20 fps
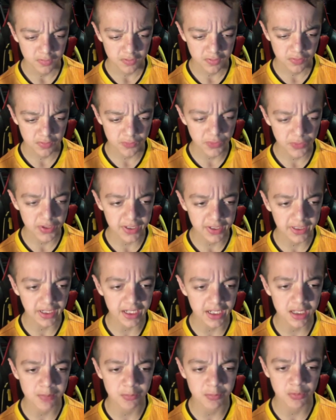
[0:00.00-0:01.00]
3
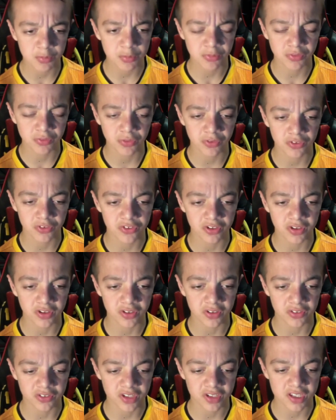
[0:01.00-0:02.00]
games before the start of
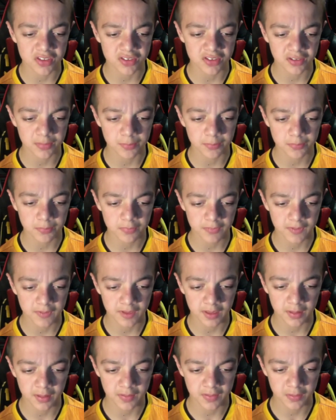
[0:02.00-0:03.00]
the season.
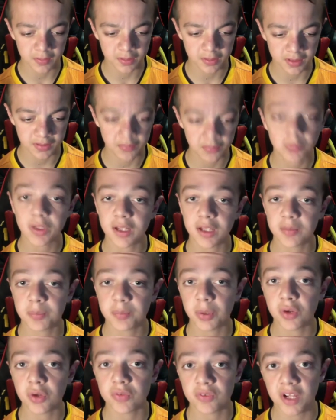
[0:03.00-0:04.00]
I think we had
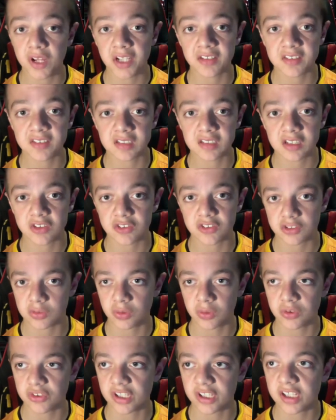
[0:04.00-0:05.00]
both legs against
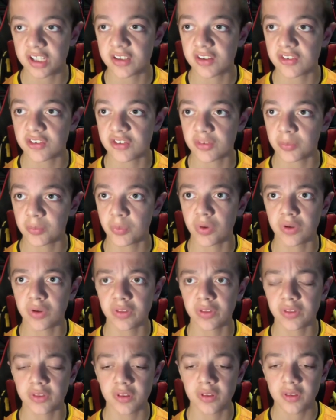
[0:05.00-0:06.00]
Crusaders and
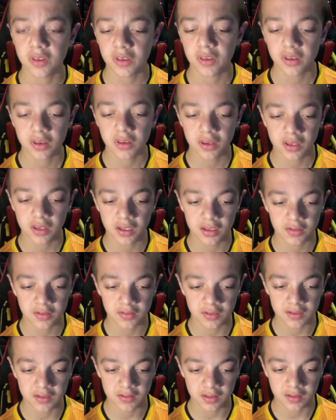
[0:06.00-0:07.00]
one
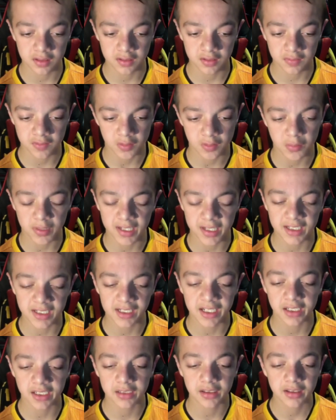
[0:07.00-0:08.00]
the away
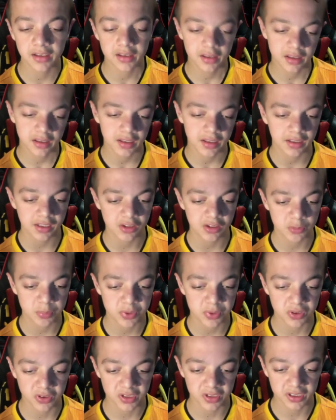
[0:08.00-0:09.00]
leg against
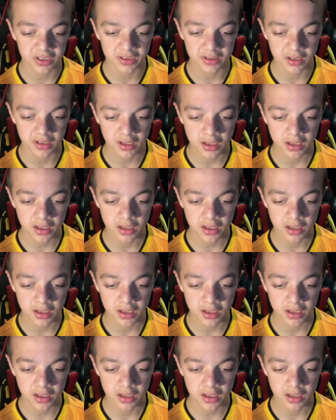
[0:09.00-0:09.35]
Pionic